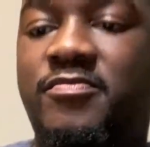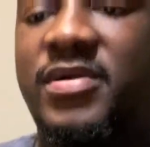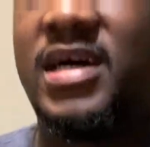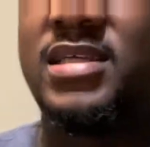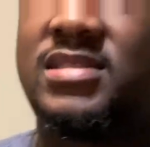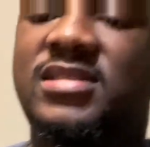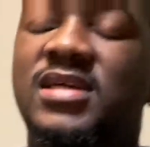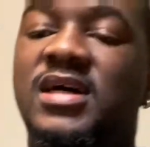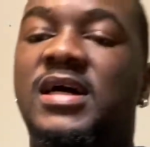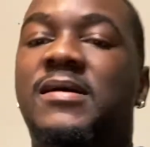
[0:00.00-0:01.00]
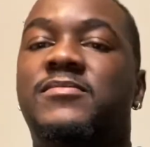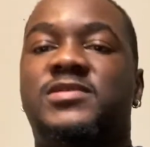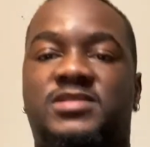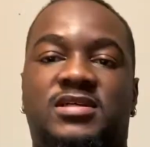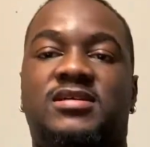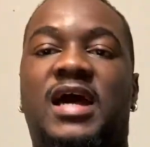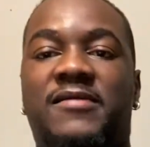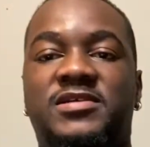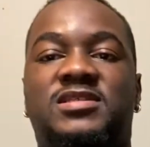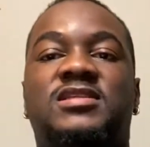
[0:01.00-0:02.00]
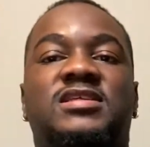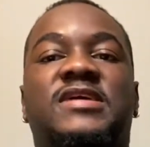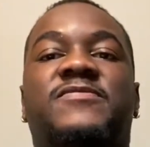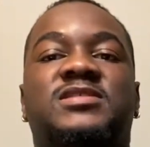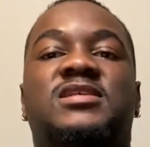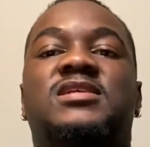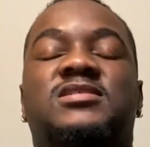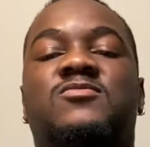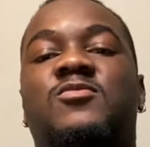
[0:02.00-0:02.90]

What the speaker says: But obviously the difference is